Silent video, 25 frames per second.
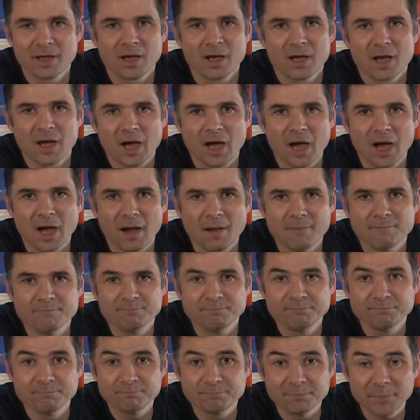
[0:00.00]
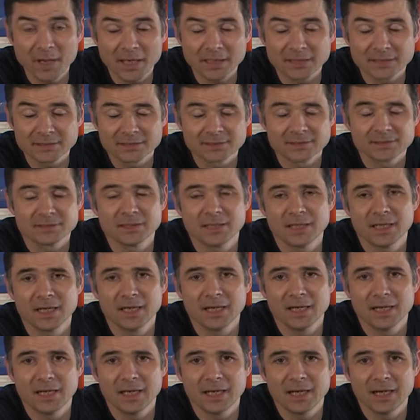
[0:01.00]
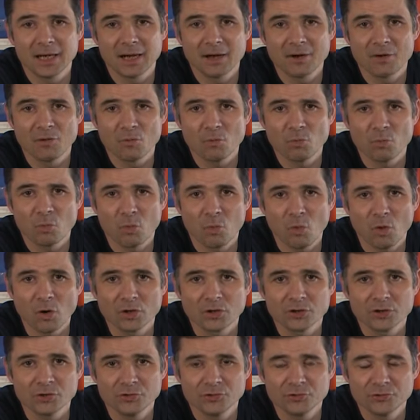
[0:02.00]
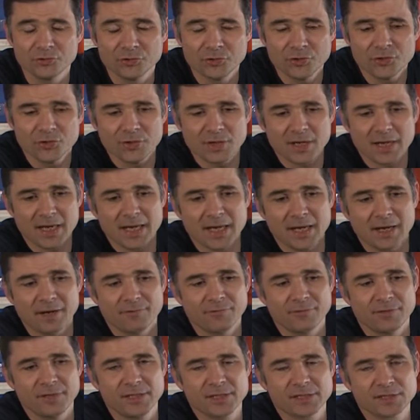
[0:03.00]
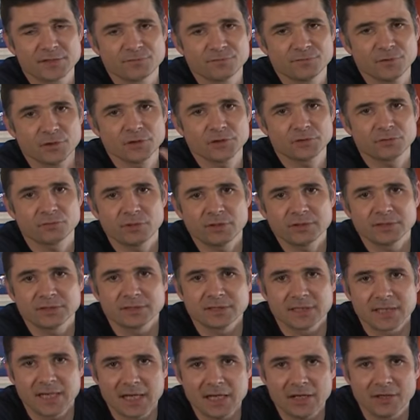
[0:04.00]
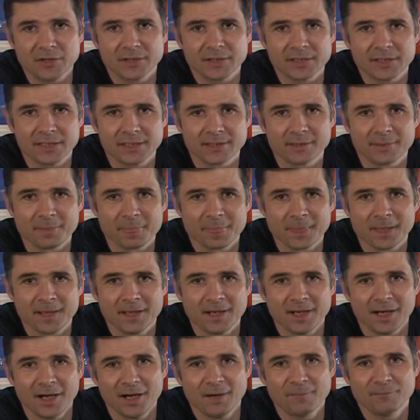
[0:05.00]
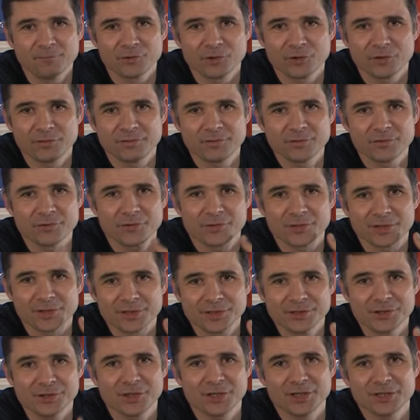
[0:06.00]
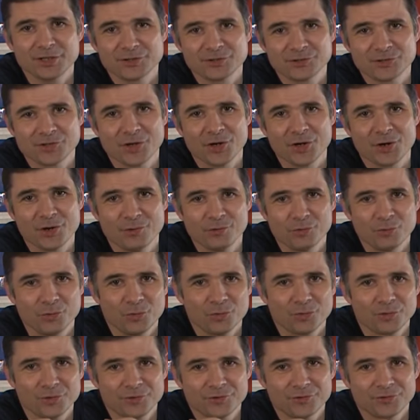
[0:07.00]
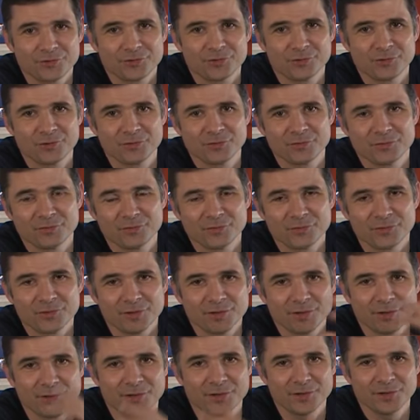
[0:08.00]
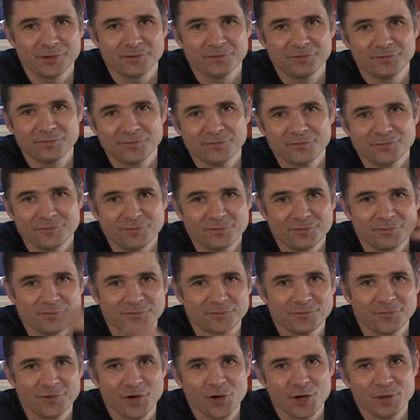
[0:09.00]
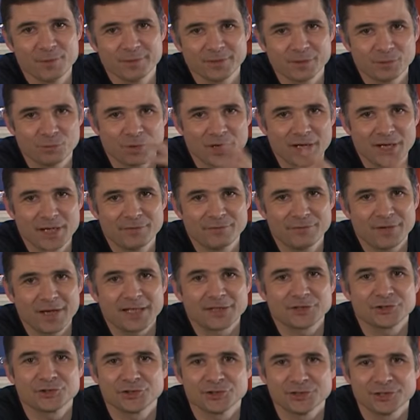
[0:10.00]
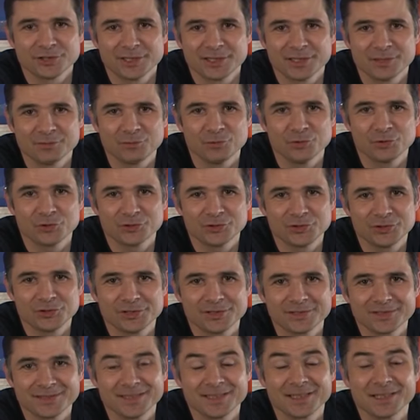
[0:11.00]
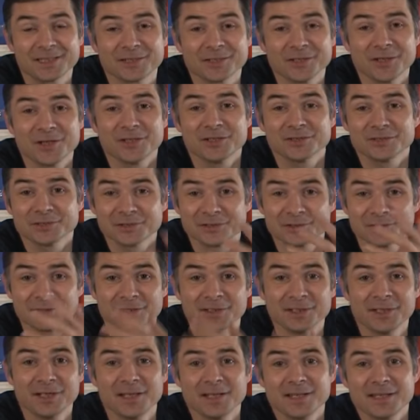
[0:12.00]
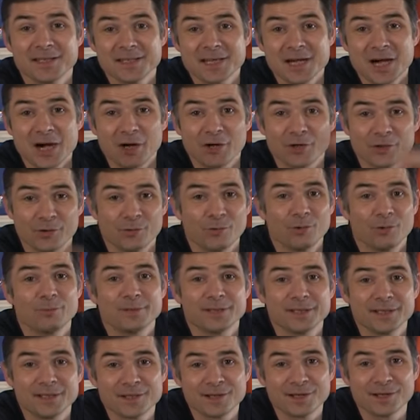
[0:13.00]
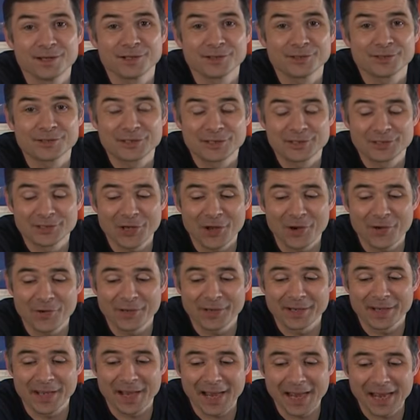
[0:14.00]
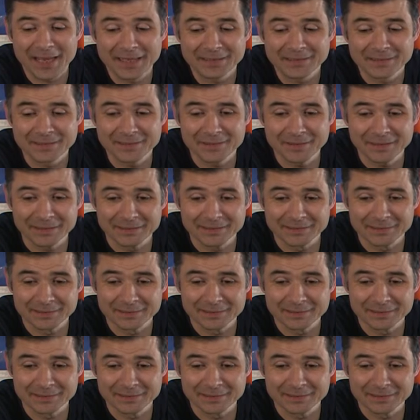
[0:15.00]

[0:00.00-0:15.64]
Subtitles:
but what you do have is phosphorescent algae. So if you're doing a night tow or the sort of the foam and the wave action in the water, you can see it glow, so the algae will be glowing at night.